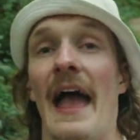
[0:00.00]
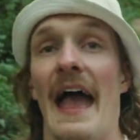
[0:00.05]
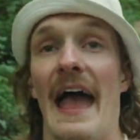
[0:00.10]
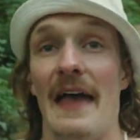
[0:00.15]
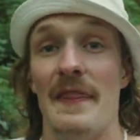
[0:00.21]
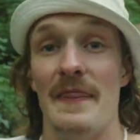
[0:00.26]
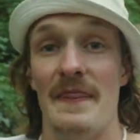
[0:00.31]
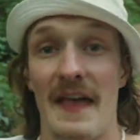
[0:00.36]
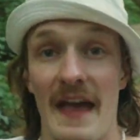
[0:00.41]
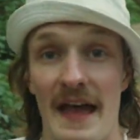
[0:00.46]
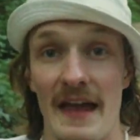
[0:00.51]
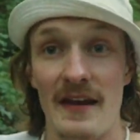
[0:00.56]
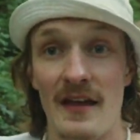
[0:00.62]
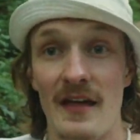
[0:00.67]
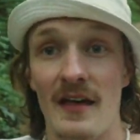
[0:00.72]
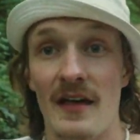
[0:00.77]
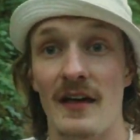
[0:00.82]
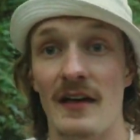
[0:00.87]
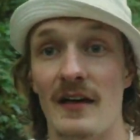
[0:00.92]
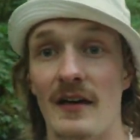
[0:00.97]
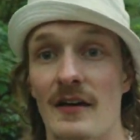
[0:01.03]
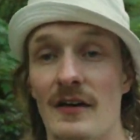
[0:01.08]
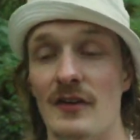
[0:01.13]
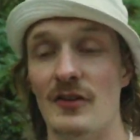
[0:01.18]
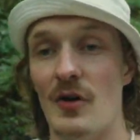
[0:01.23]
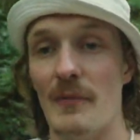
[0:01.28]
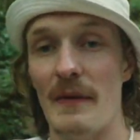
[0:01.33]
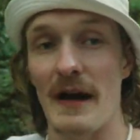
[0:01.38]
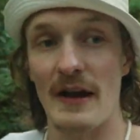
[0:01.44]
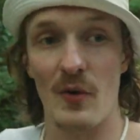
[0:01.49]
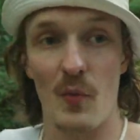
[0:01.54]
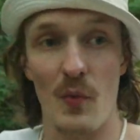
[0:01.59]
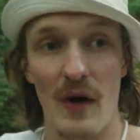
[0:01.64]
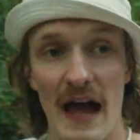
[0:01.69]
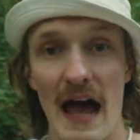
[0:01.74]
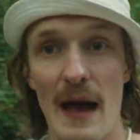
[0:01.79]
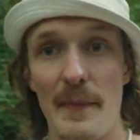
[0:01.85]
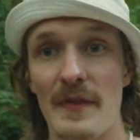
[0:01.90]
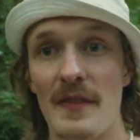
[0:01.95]
And then, no matter
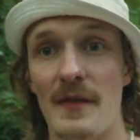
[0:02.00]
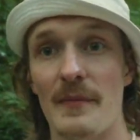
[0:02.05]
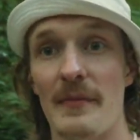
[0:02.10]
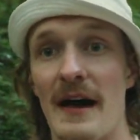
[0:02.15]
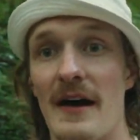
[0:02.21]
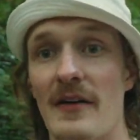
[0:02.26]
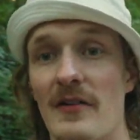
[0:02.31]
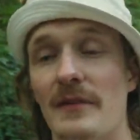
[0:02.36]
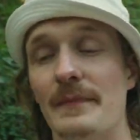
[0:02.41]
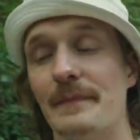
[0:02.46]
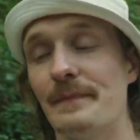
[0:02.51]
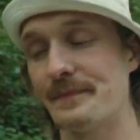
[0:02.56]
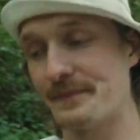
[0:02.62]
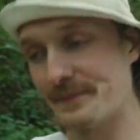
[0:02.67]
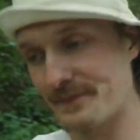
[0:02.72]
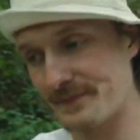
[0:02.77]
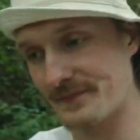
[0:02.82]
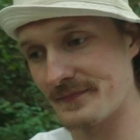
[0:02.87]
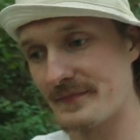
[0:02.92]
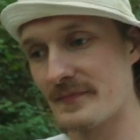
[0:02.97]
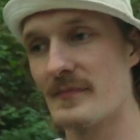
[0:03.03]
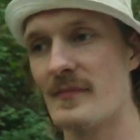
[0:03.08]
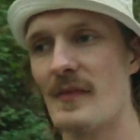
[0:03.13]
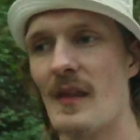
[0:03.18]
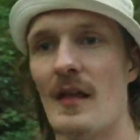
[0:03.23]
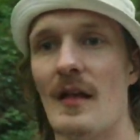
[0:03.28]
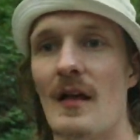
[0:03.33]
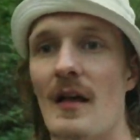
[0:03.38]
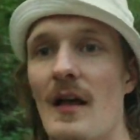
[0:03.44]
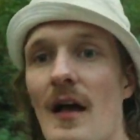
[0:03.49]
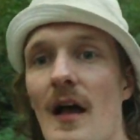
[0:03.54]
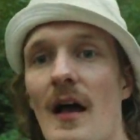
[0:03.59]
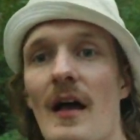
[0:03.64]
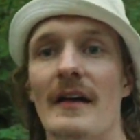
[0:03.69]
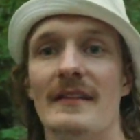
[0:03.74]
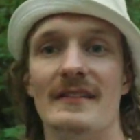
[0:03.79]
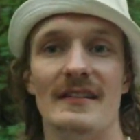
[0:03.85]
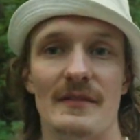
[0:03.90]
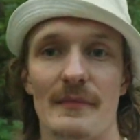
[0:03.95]
what happened in the battle,
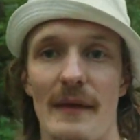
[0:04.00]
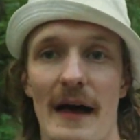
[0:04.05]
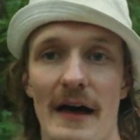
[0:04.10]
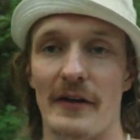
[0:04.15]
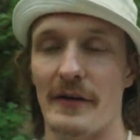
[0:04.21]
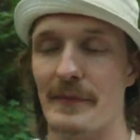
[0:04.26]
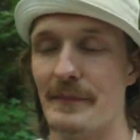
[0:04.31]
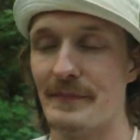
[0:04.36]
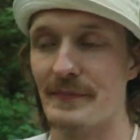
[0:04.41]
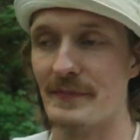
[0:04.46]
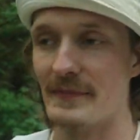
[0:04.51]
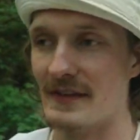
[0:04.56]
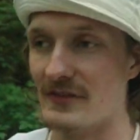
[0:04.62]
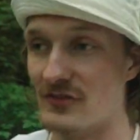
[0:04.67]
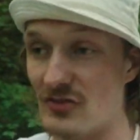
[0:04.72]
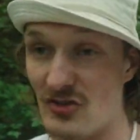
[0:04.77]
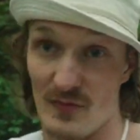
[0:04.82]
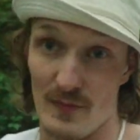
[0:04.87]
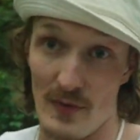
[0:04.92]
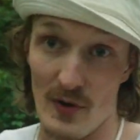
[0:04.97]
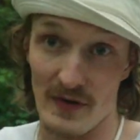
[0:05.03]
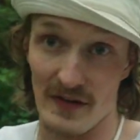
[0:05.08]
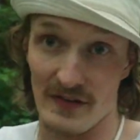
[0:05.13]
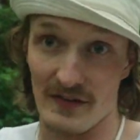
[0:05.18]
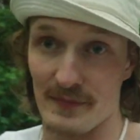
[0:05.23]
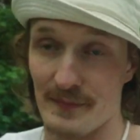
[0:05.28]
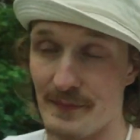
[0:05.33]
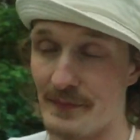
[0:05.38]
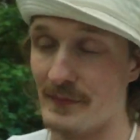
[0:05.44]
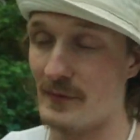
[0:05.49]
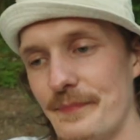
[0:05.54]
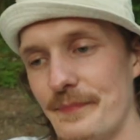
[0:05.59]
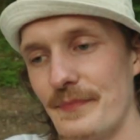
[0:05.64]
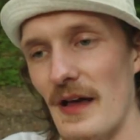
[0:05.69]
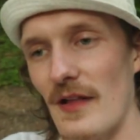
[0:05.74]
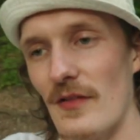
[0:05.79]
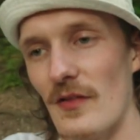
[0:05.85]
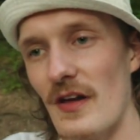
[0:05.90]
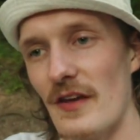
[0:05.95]
it doesn't matter. It's just bonus.
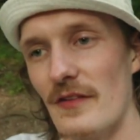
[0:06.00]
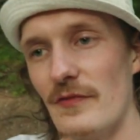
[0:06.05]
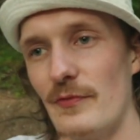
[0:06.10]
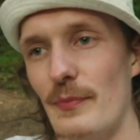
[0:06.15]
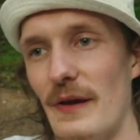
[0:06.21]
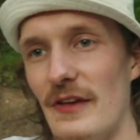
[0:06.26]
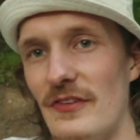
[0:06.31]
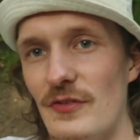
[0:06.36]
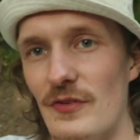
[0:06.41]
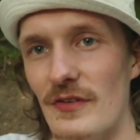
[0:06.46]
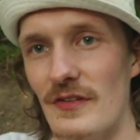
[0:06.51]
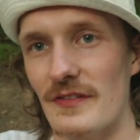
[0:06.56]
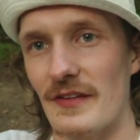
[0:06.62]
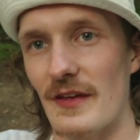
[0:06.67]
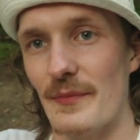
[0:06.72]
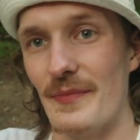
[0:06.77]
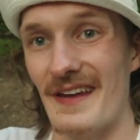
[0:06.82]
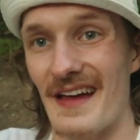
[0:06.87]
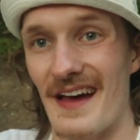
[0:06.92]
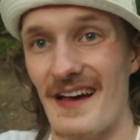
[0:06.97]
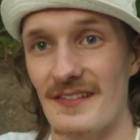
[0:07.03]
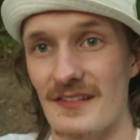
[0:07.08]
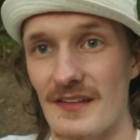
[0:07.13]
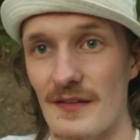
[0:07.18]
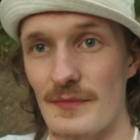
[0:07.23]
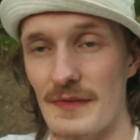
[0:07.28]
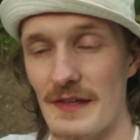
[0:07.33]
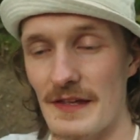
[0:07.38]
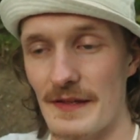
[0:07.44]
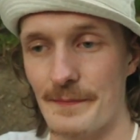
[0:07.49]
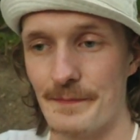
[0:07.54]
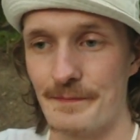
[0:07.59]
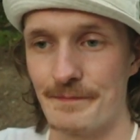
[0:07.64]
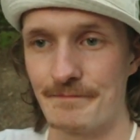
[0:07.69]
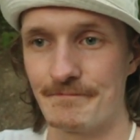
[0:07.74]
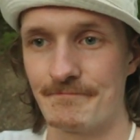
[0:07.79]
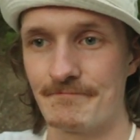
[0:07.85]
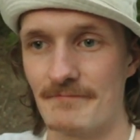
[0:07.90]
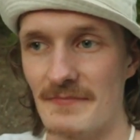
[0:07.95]
A lot of my students have been asking me
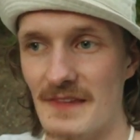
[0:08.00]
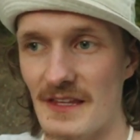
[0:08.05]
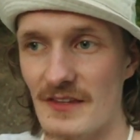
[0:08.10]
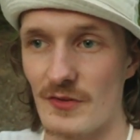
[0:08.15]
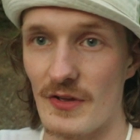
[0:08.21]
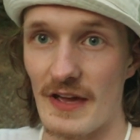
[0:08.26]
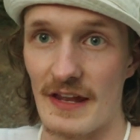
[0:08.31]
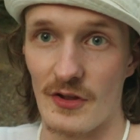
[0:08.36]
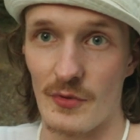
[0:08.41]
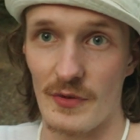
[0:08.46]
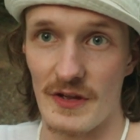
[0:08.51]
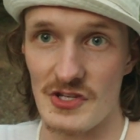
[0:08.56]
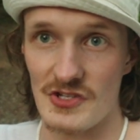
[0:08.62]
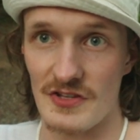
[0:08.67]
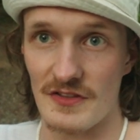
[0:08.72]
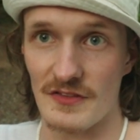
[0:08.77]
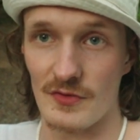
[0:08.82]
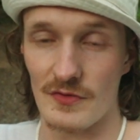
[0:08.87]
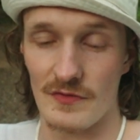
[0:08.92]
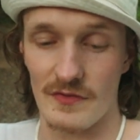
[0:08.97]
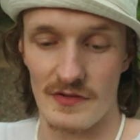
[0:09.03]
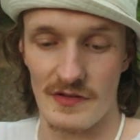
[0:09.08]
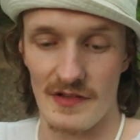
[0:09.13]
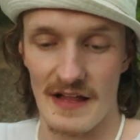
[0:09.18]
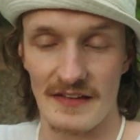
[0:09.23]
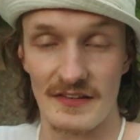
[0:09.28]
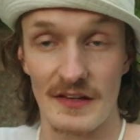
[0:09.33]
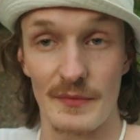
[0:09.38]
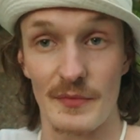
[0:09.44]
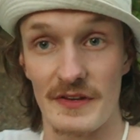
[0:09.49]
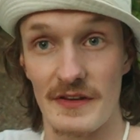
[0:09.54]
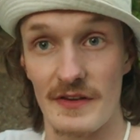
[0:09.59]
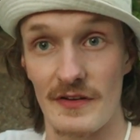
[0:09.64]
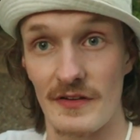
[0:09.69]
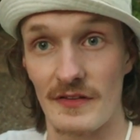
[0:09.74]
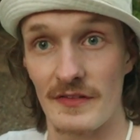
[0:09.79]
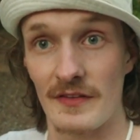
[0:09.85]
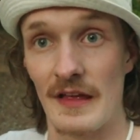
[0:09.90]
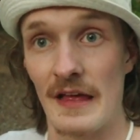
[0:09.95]
these kind of questions over the last couple of
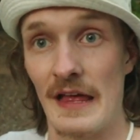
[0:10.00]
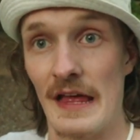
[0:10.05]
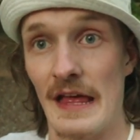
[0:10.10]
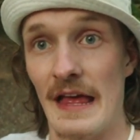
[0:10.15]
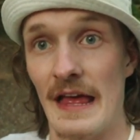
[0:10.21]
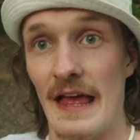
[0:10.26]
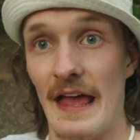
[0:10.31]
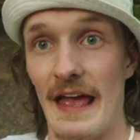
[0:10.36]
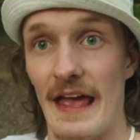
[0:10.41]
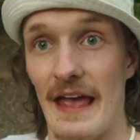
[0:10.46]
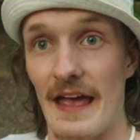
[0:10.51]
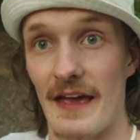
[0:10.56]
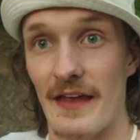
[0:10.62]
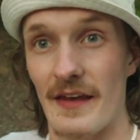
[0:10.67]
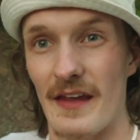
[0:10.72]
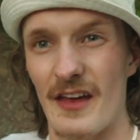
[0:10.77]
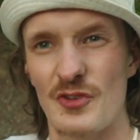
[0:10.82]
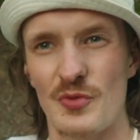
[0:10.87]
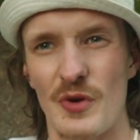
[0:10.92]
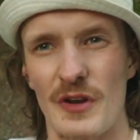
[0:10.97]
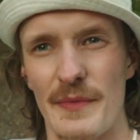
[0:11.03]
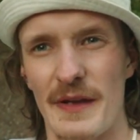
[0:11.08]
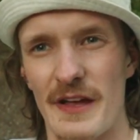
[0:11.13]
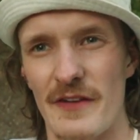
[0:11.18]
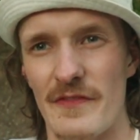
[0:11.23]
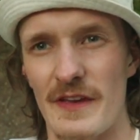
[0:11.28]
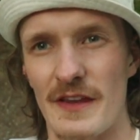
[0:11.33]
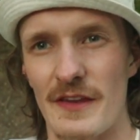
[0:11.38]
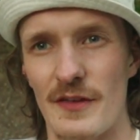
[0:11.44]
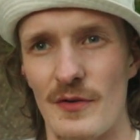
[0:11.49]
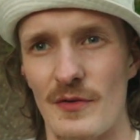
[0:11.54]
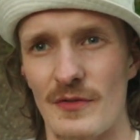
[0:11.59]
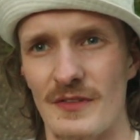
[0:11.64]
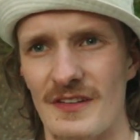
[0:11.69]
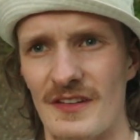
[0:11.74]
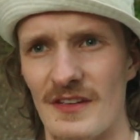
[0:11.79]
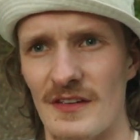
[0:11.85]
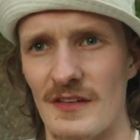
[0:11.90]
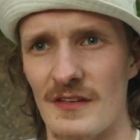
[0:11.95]
years, and I just want to make a video
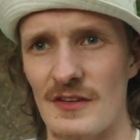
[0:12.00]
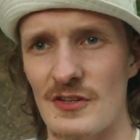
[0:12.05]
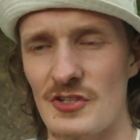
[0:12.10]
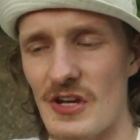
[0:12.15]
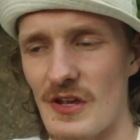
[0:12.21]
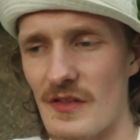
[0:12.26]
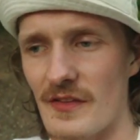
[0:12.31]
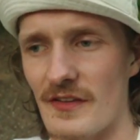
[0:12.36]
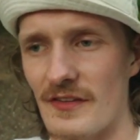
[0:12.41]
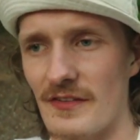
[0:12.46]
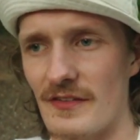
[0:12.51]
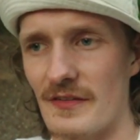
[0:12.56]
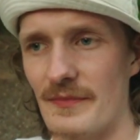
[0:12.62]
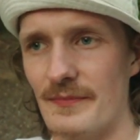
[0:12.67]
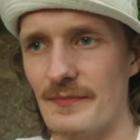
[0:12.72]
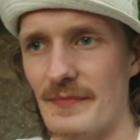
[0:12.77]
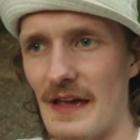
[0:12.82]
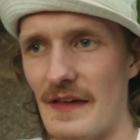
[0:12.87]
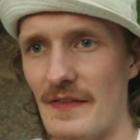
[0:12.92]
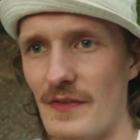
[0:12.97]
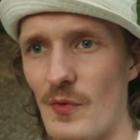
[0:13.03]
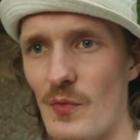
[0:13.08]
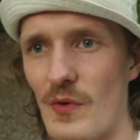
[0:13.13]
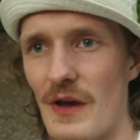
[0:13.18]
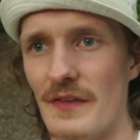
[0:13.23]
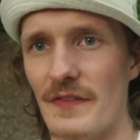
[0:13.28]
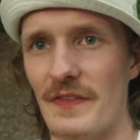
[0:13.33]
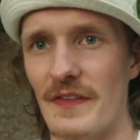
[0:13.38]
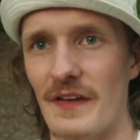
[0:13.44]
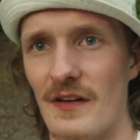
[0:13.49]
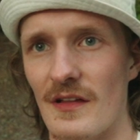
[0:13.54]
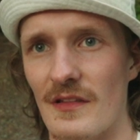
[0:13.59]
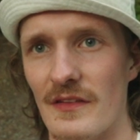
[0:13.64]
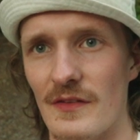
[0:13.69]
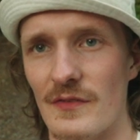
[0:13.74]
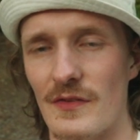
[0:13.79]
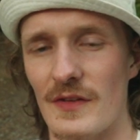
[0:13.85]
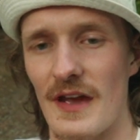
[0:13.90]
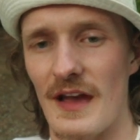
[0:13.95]
to share this. And the one thing I'll
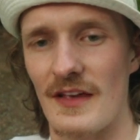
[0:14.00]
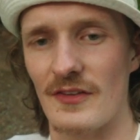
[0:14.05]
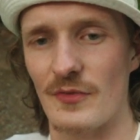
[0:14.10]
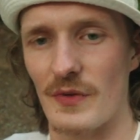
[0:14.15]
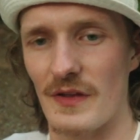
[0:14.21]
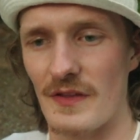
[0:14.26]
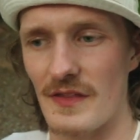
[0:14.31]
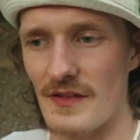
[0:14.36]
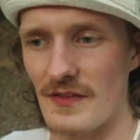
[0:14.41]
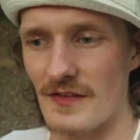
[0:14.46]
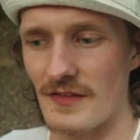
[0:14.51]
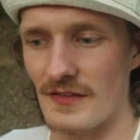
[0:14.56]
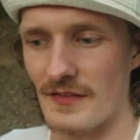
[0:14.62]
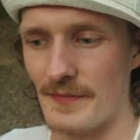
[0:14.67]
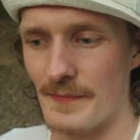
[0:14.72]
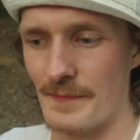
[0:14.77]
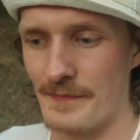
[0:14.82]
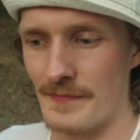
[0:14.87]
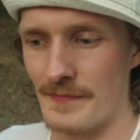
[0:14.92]
leave you guys with is,